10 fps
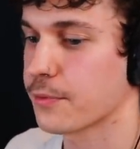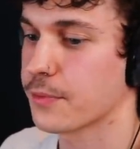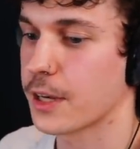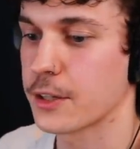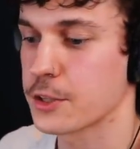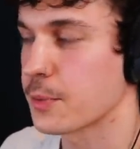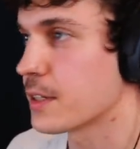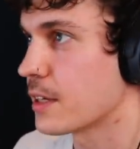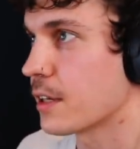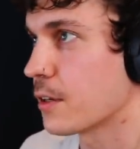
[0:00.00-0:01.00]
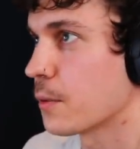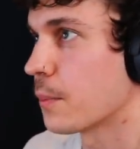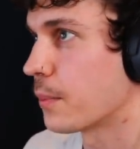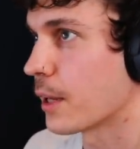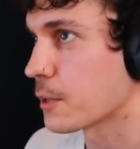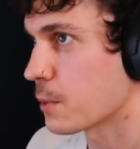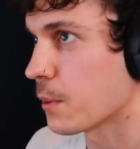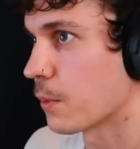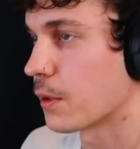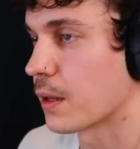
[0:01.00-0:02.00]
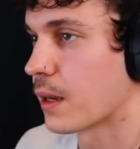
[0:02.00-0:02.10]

LGBTQ plus people